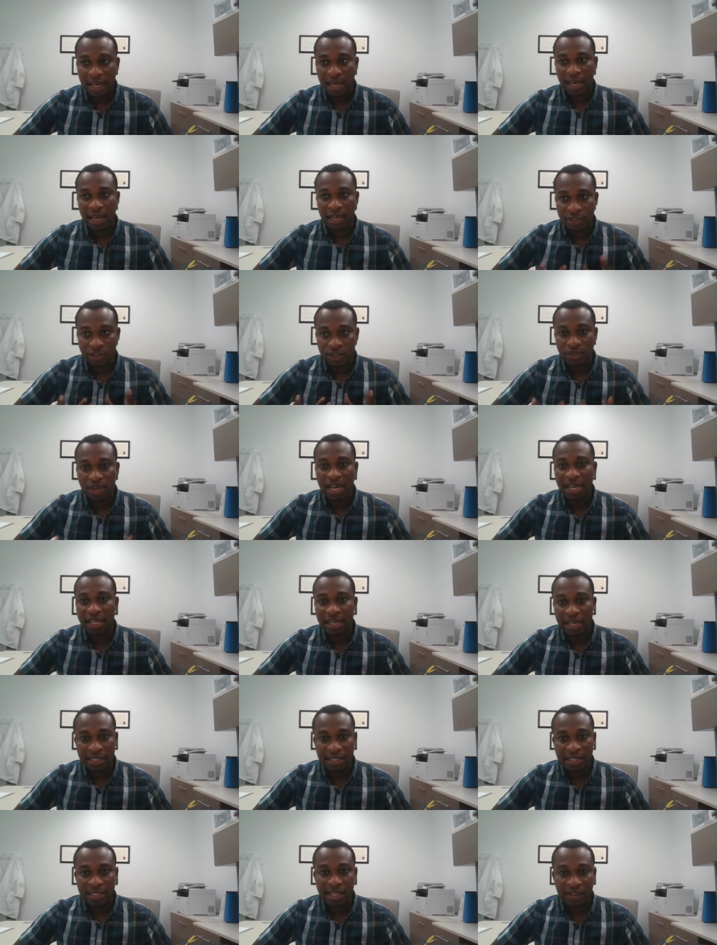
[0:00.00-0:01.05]
and try and
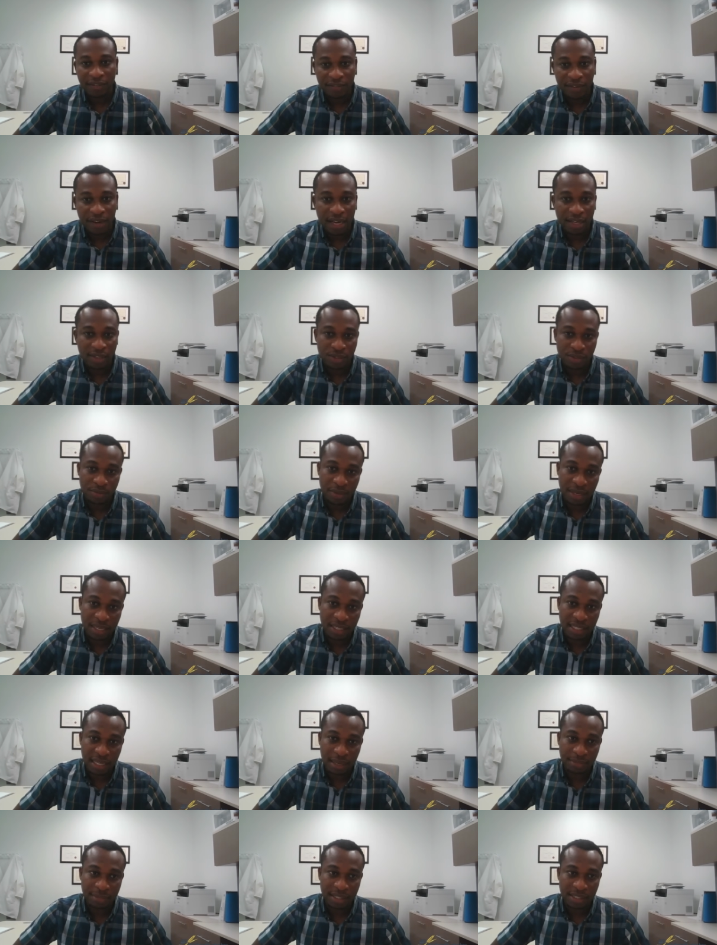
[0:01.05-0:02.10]
get C F I A to make
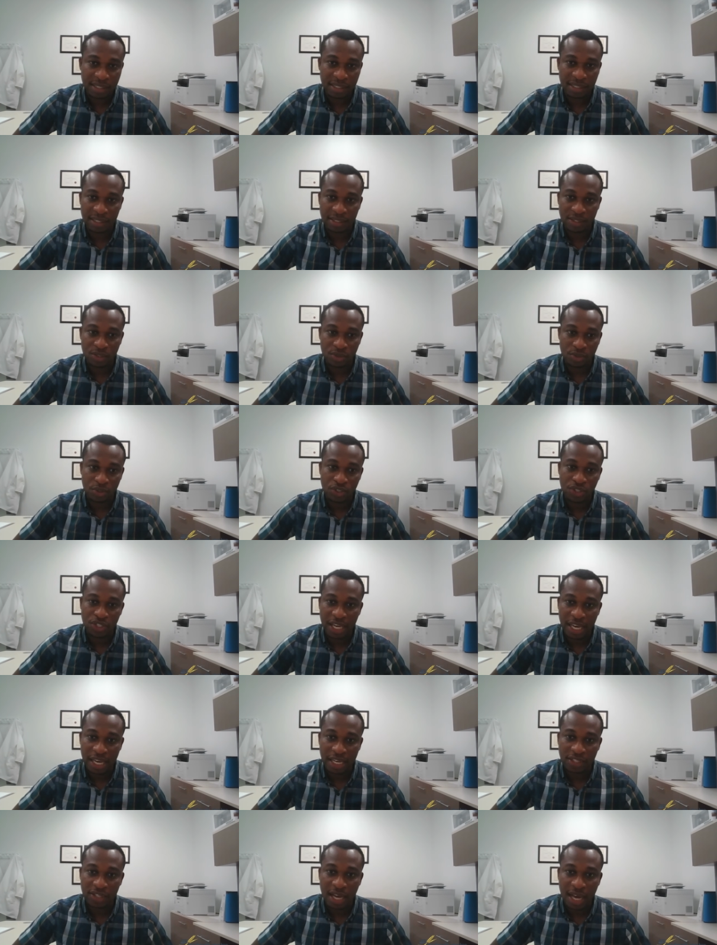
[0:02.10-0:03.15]
some decisions to
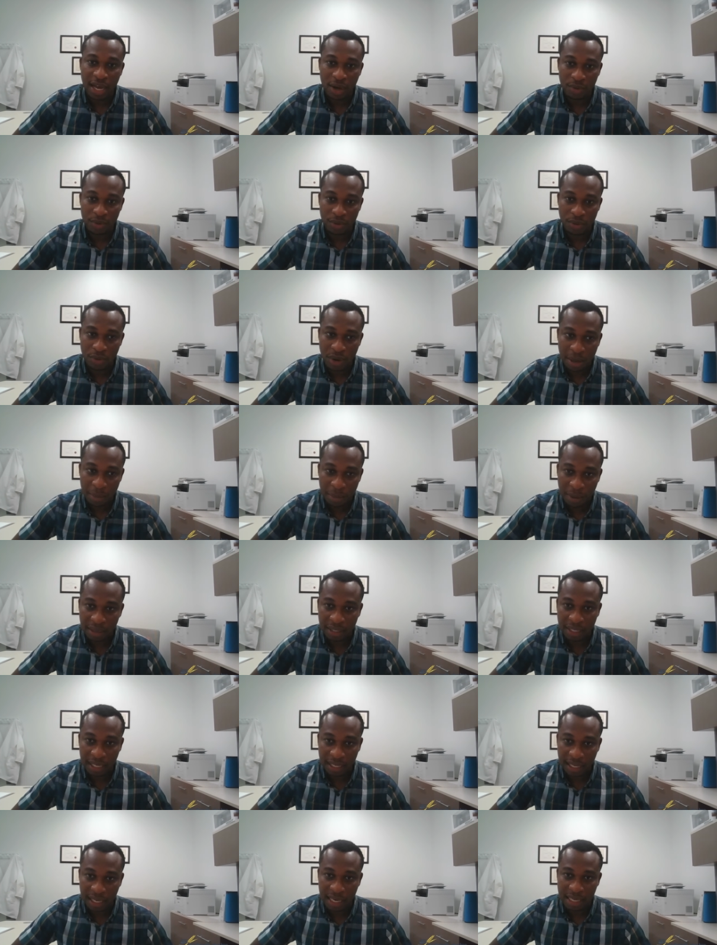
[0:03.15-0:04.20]
change how we go about
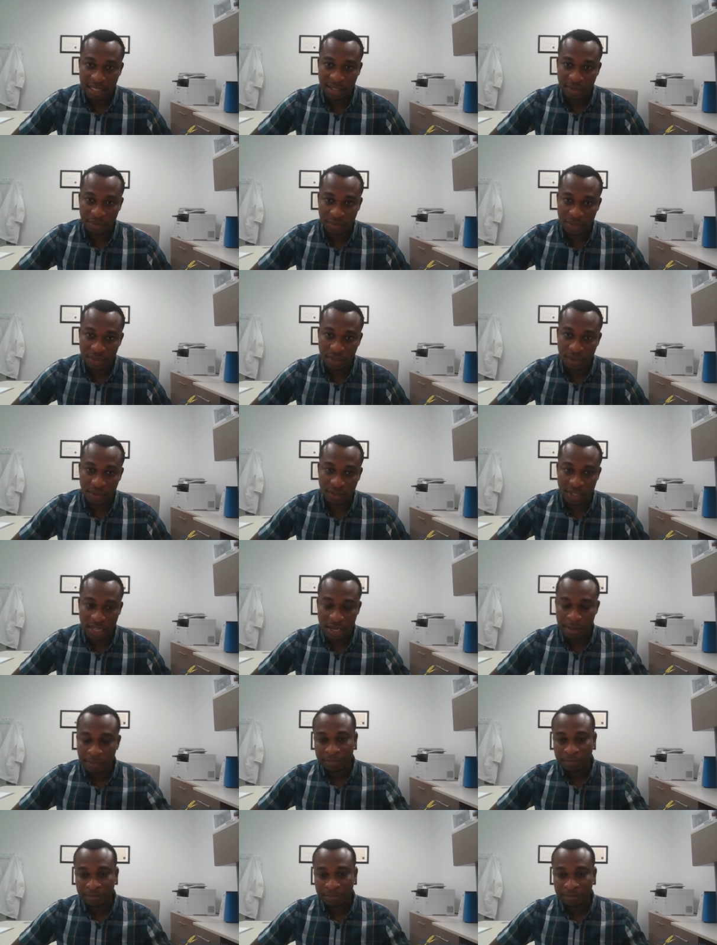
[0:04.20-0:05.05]
analyzing results.